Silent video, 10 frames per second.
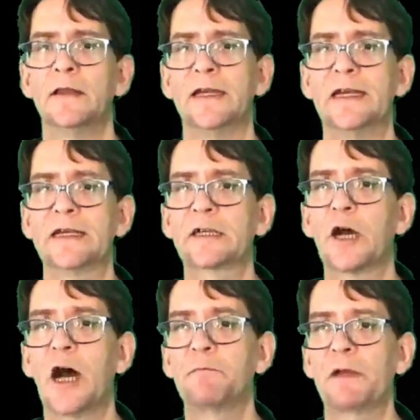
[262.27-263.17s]
the
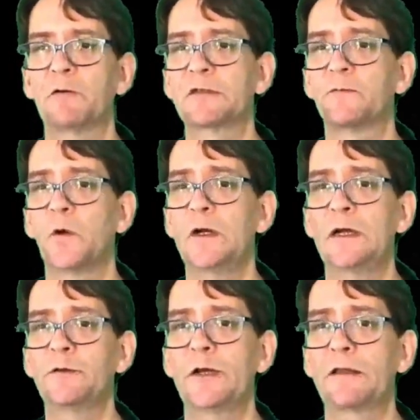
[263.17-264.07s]
comet was
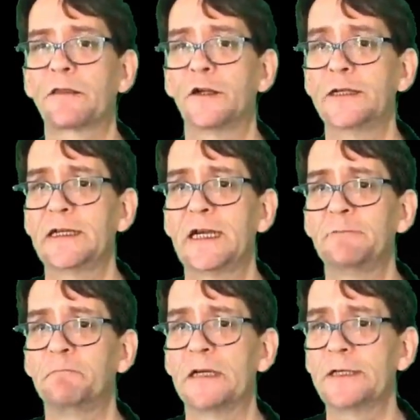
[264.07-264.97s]

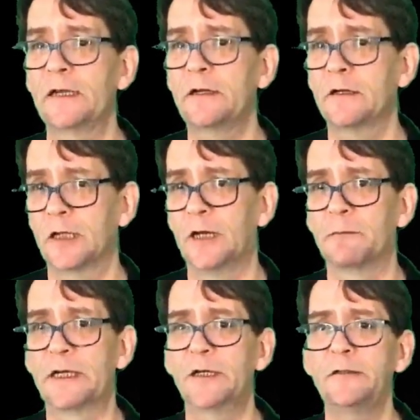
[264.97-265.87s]
439 million
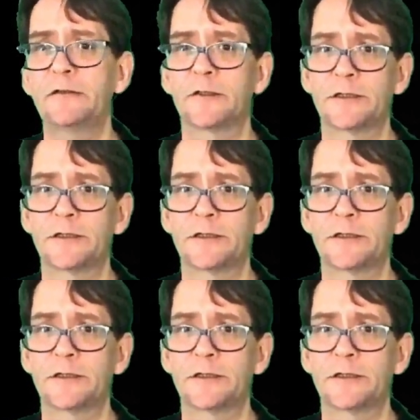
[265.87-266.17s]
kilometers,